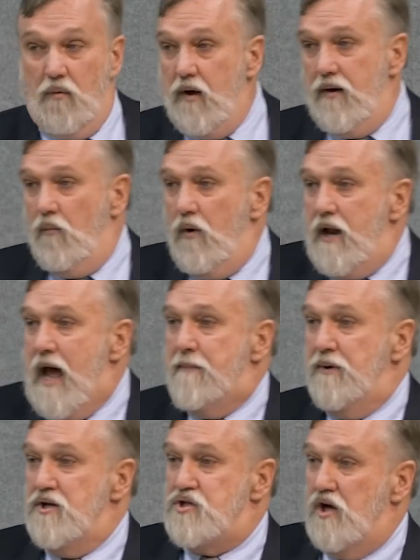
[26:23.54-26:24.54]
What, what
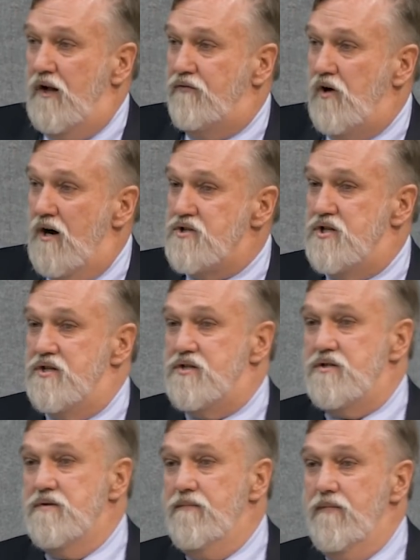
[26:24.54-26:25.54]
happened to Saul of
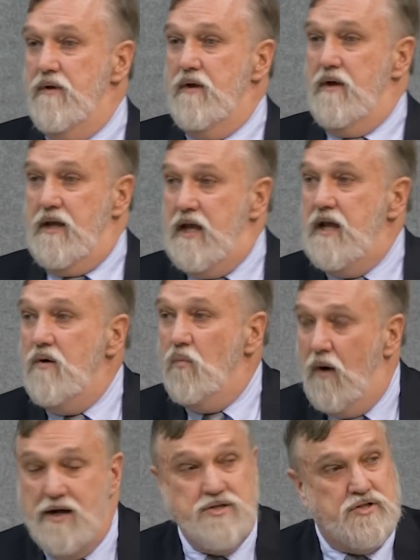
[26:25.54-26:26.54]
Tarsus? He
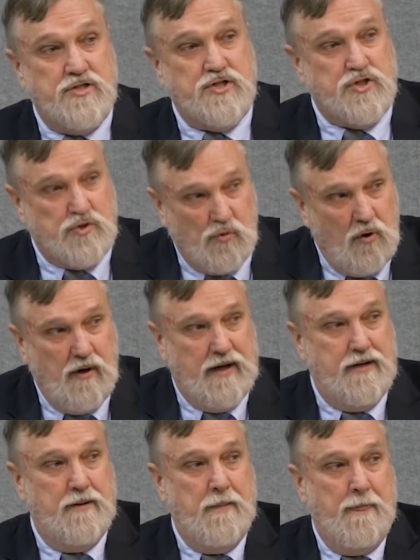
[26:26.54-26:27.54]
was
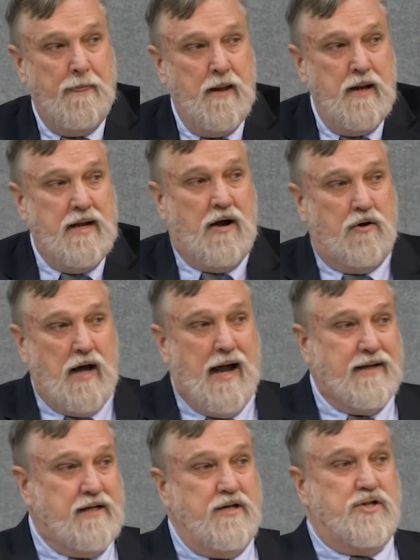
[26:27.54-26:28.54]
destroyed. Now,
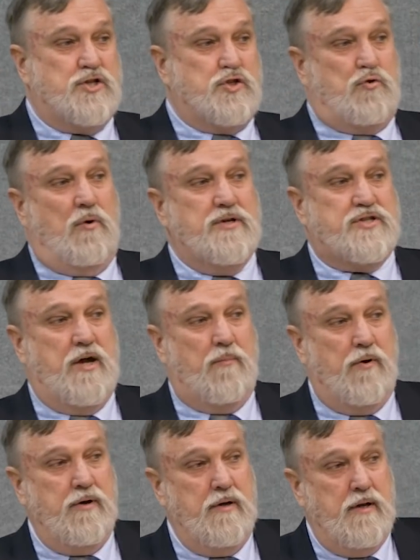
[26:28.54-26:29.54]
God can destroy
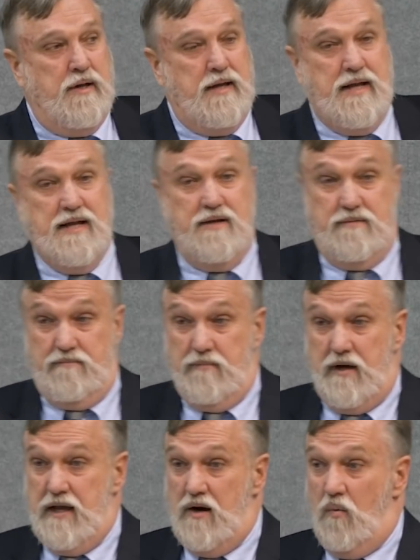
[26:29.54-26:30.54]
someone in,
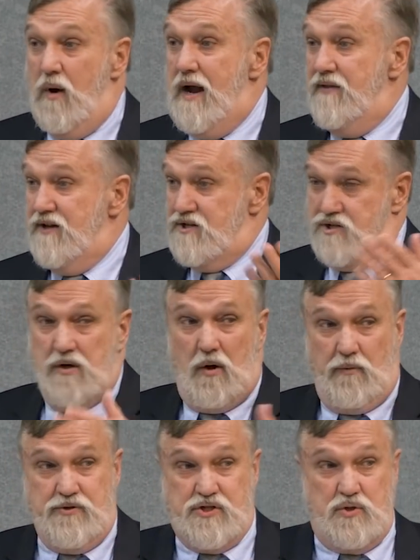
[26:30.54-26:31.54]
in a way that's
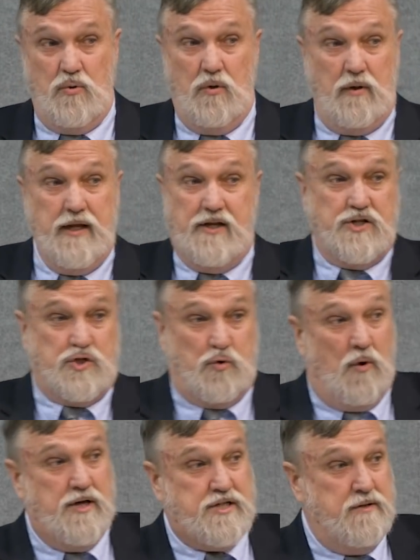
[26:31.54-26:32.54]
old school. He
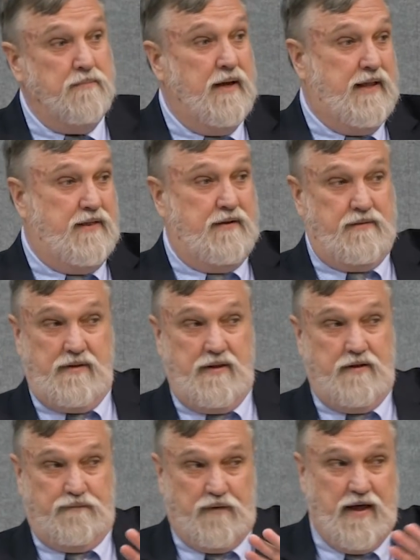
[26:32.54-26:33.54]
destroys them, and the,
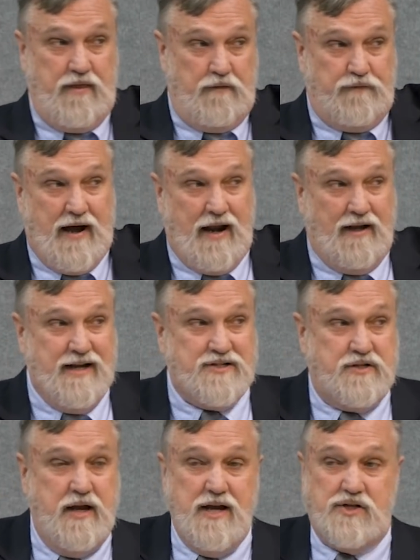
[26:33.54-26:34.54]
the fi- their final
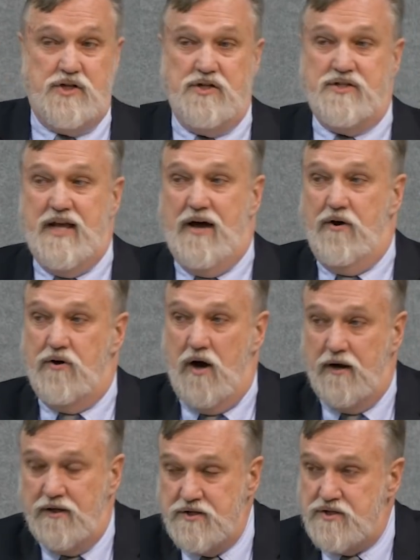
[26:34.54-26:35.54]
destination is the outer
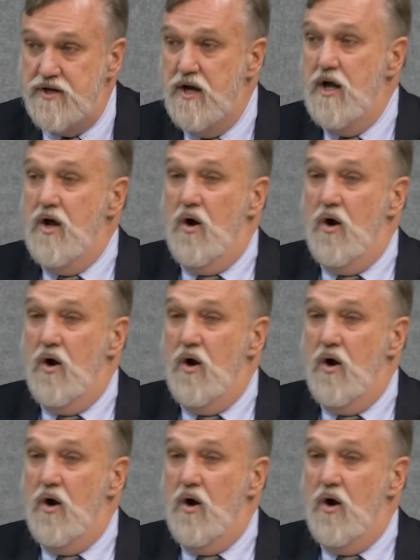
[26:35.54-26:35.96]
darkness.